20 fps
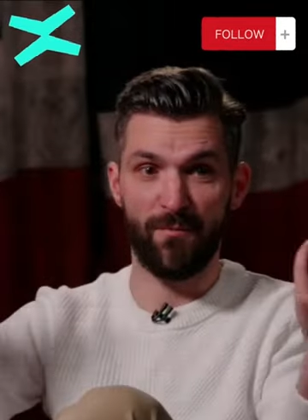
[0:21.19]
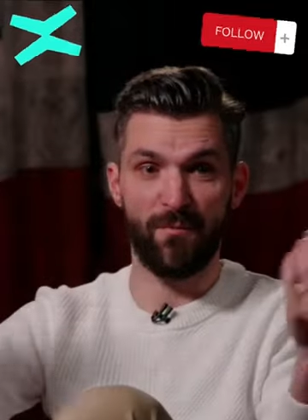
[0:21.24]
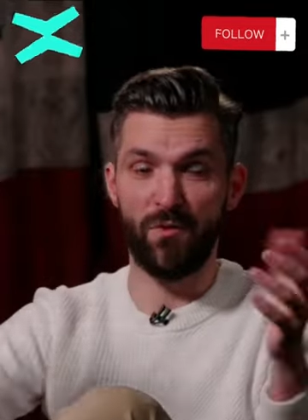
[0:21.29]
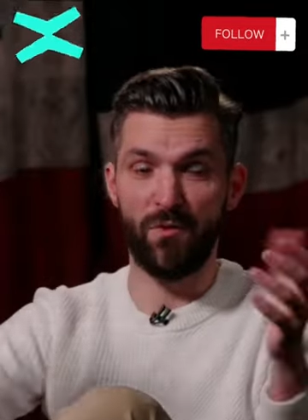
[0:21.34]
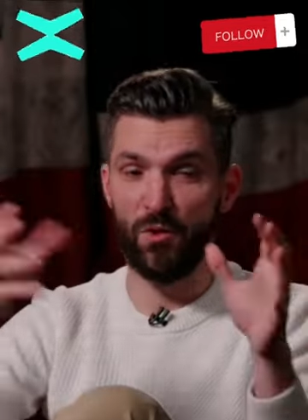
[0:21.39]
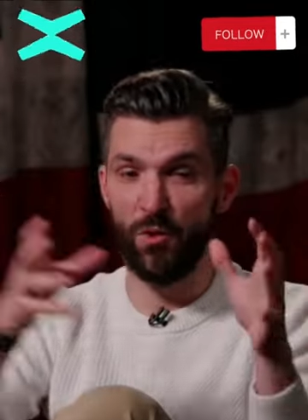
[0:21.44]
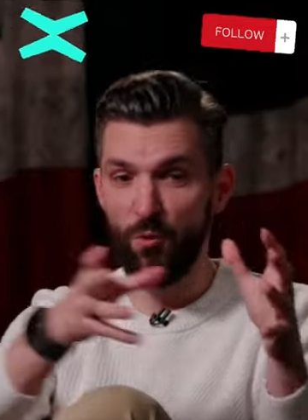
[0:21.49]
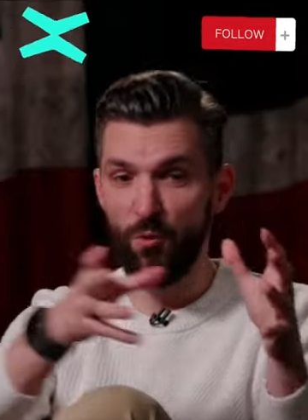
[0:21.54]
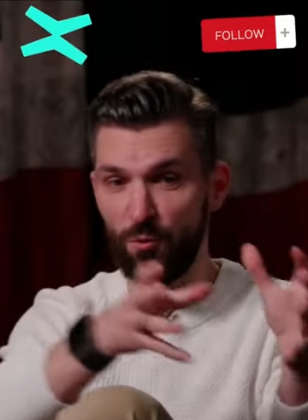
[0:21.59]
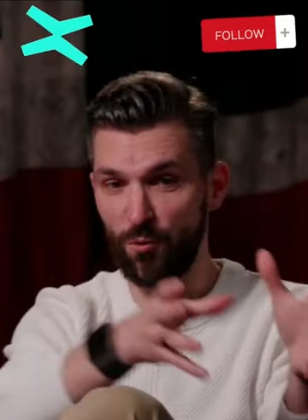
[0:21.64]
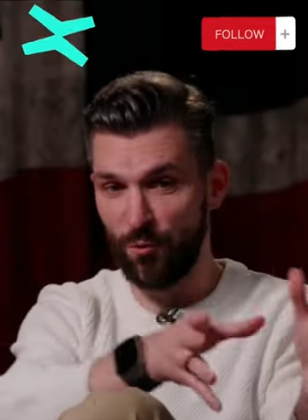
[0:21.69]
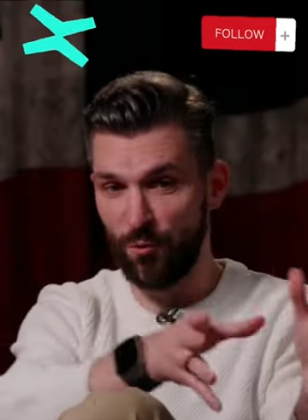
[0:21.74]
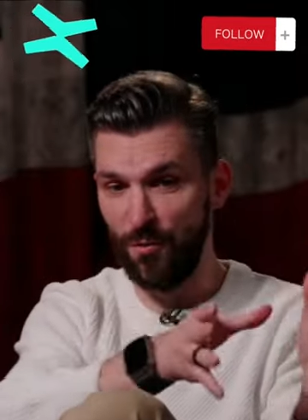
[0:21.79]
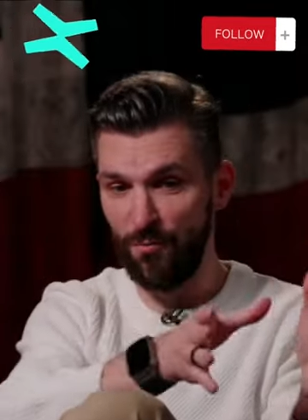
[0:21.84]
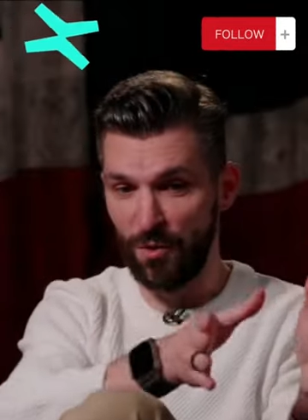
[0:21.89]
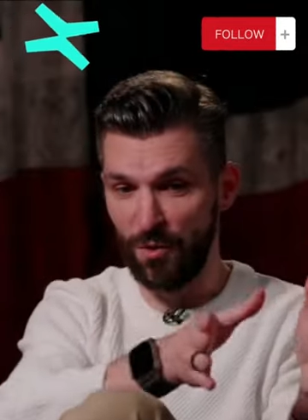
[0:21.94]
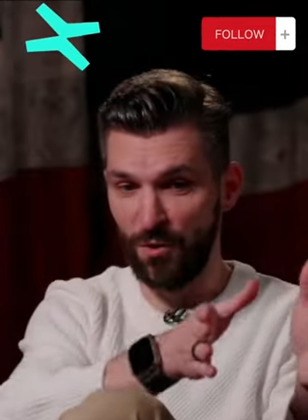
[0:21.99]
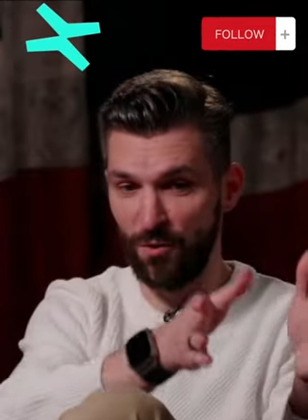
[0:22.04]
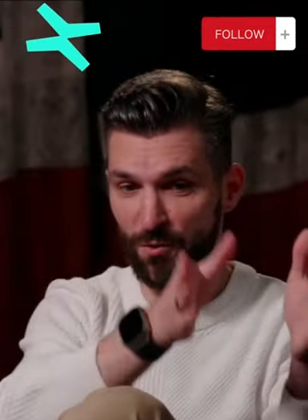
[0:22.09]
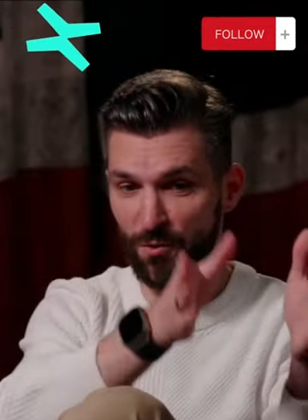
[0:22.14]
no
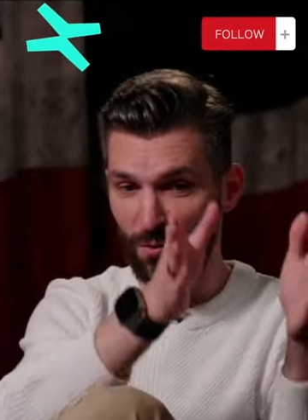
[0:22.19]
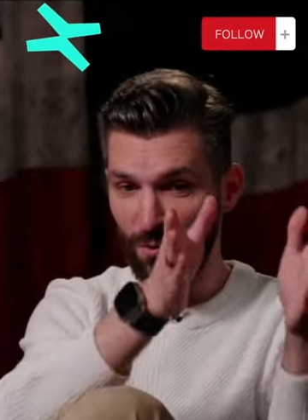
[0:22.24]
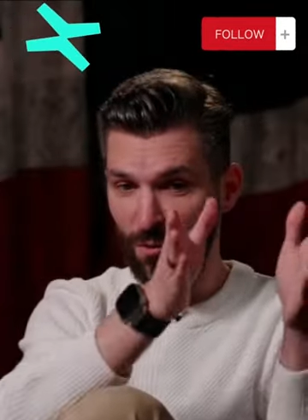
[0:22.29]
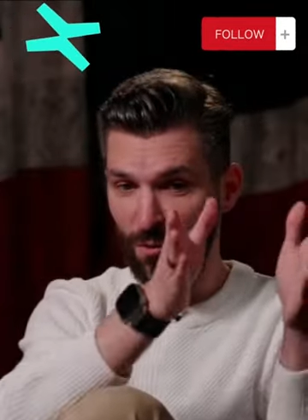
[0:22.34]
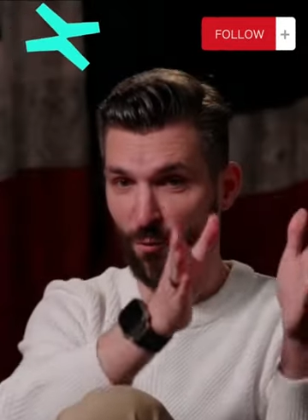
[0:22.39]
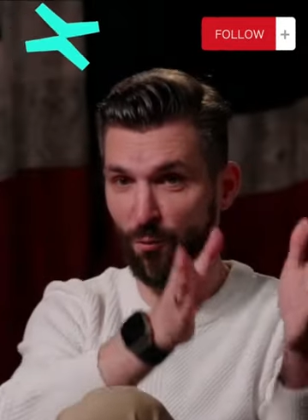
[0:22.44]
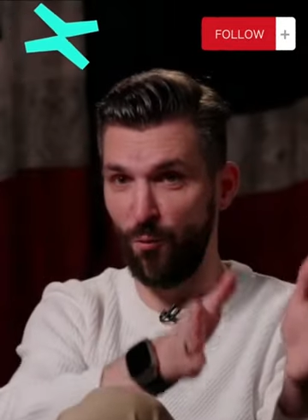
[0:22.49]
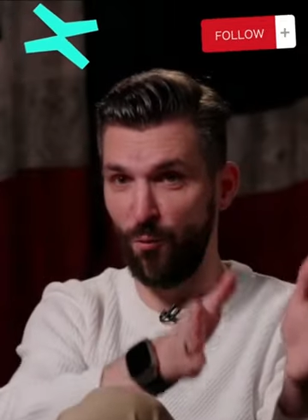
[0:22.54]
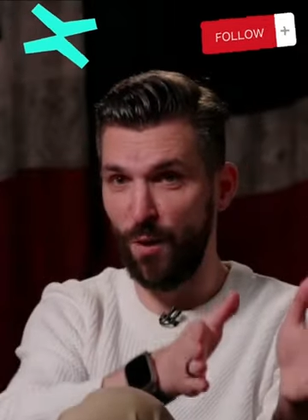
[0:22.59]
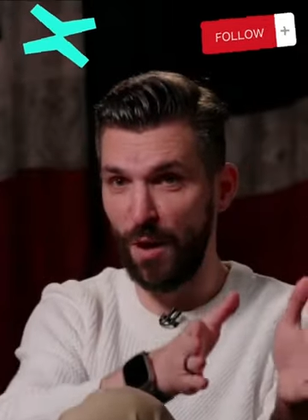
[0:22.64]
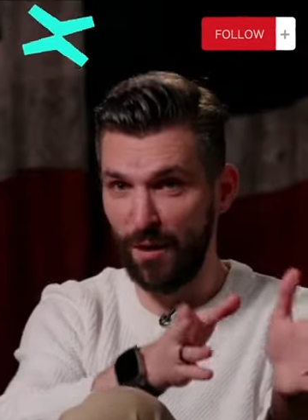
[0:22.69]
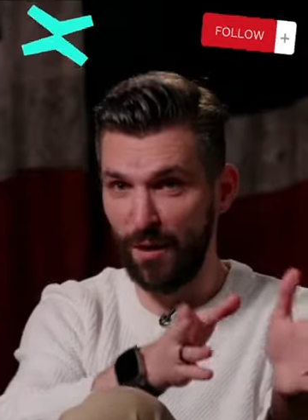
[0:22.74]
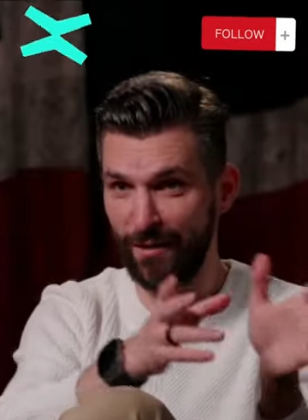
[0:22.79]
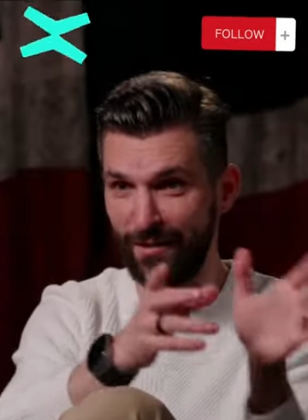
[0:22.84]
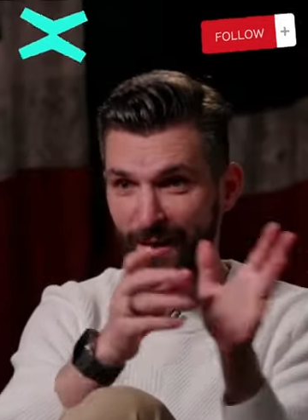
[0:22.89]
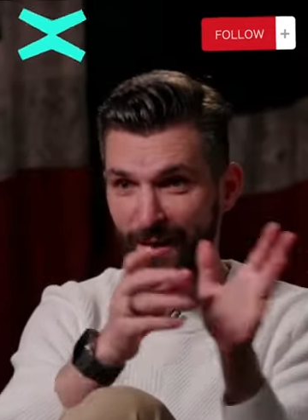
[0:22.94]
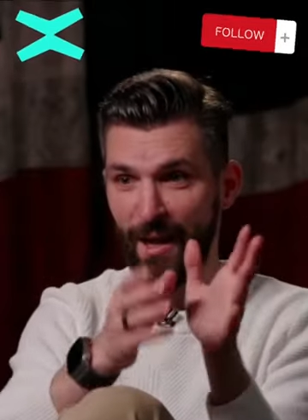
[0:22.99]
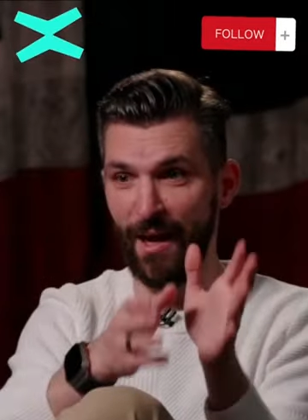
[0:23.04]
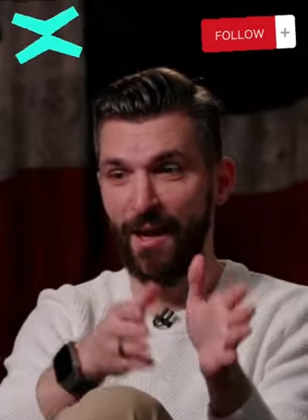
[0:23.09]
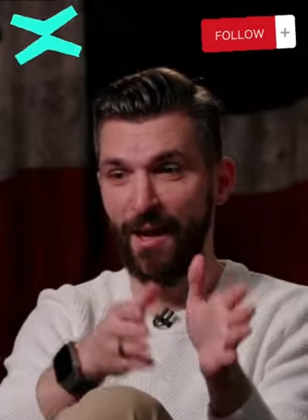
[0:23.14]
crypto
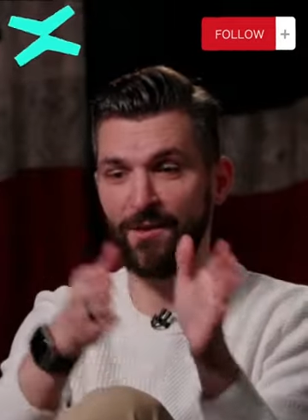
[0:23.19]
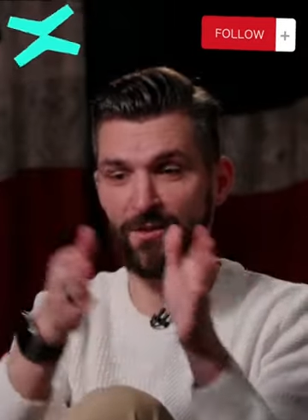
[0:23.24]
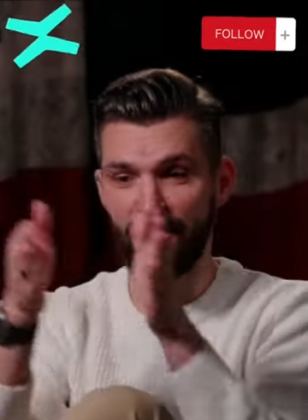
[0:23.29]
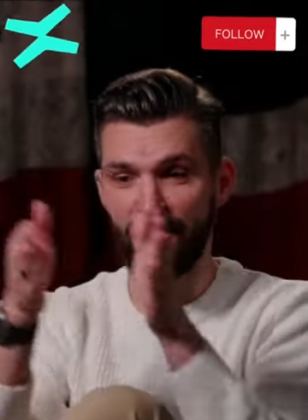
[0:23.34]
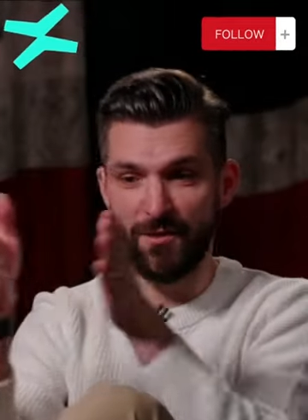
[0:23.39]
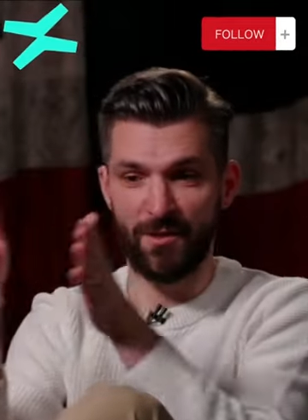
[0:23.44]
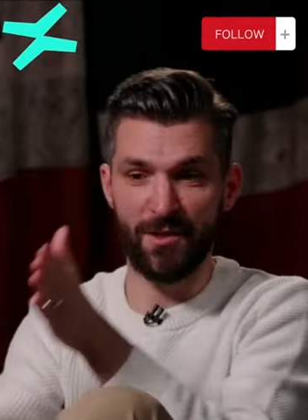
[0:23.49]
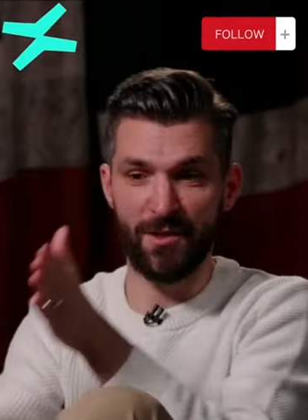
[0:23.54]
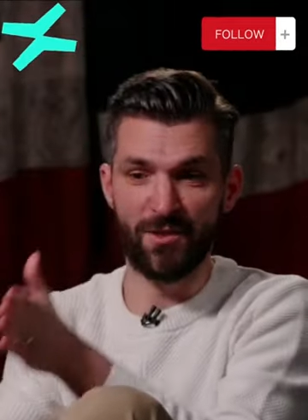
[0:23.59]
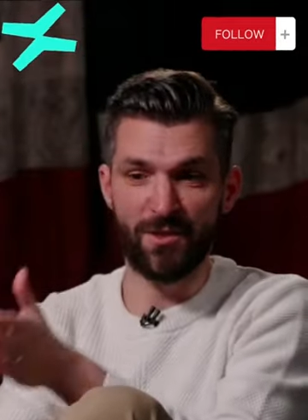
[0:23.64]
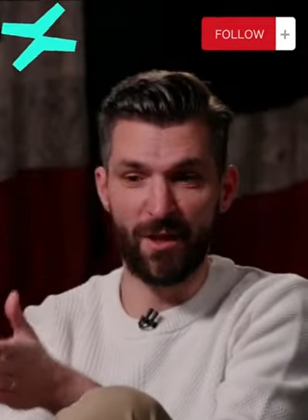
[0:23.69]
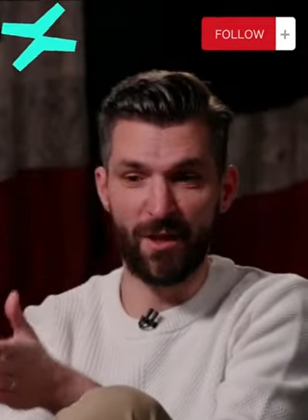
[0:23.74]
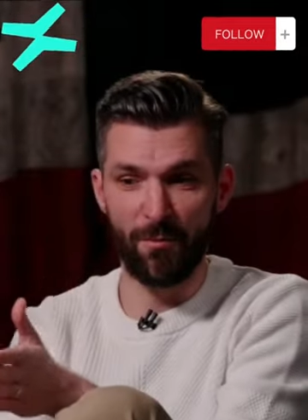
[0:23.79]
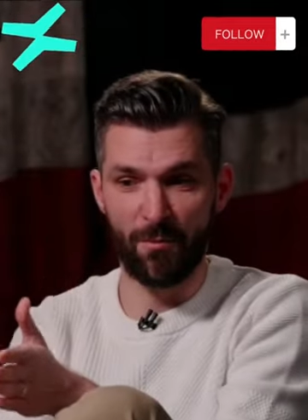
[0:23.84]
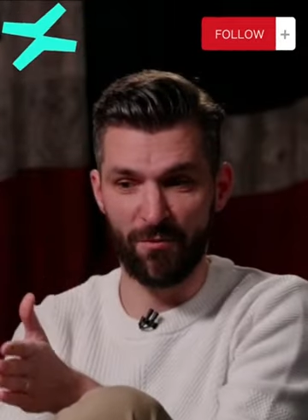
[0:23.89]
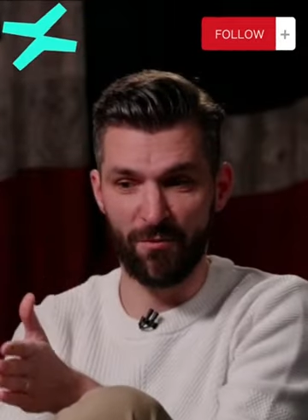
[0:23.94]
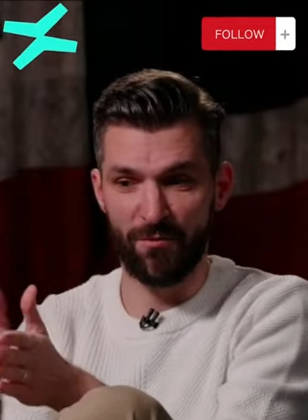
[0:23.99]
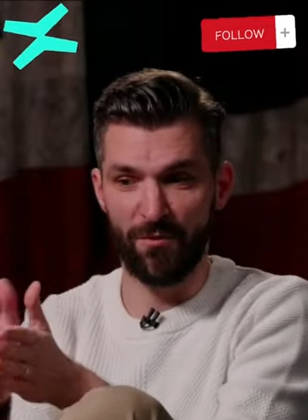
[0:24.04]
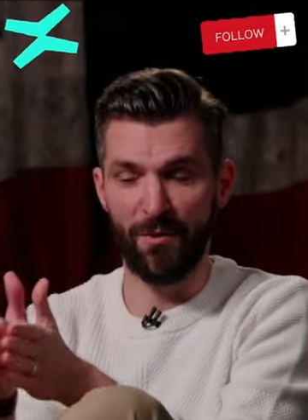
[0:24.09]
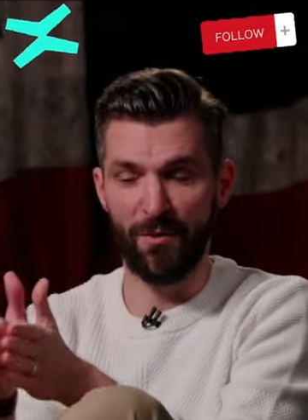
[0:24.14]
wallet has this
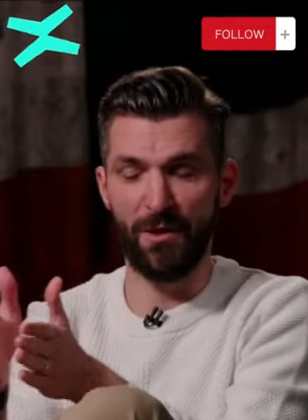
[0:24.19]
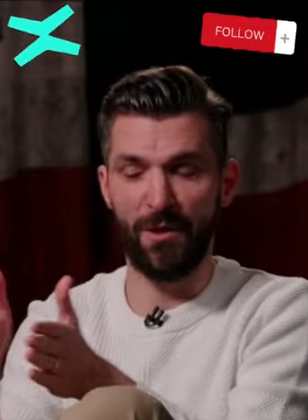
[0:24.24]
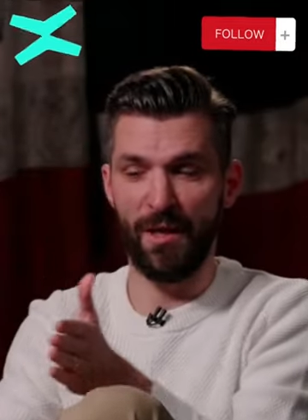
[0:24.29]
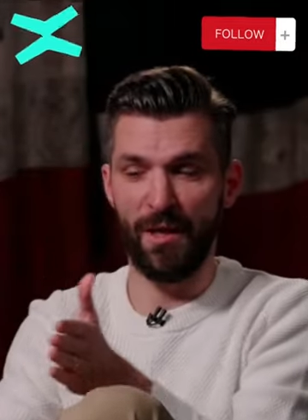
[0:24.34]
type of